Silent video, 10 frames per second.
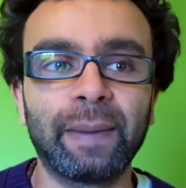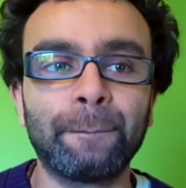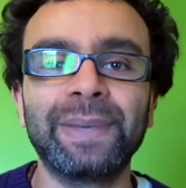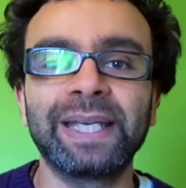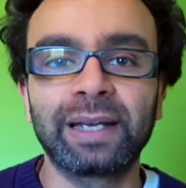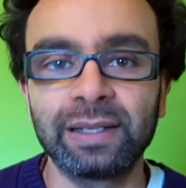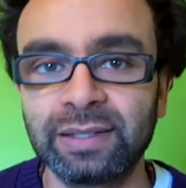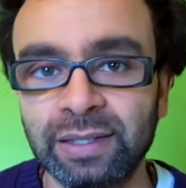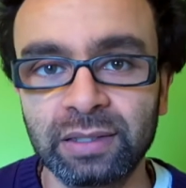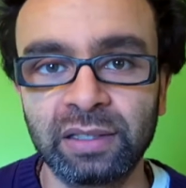and be
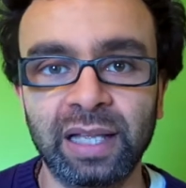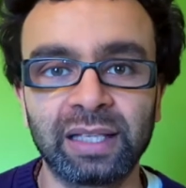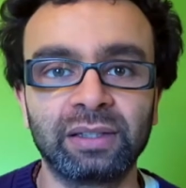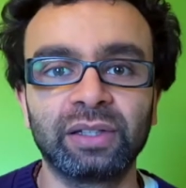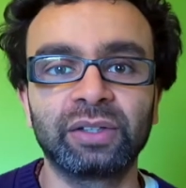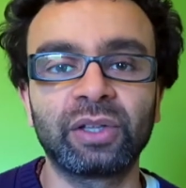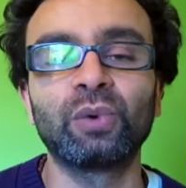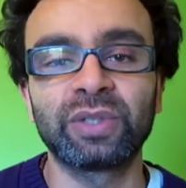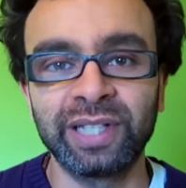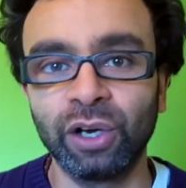consistent and
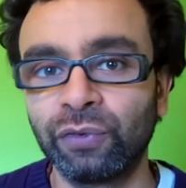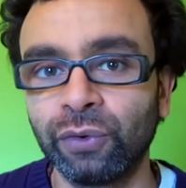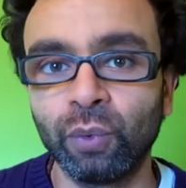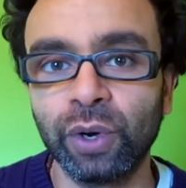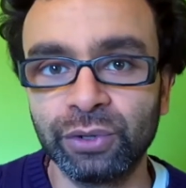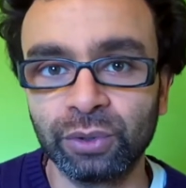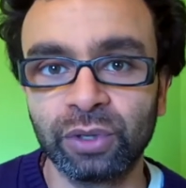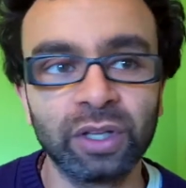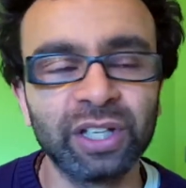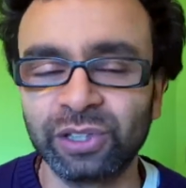don't settle for what
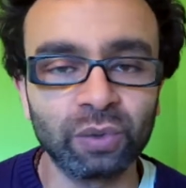you're,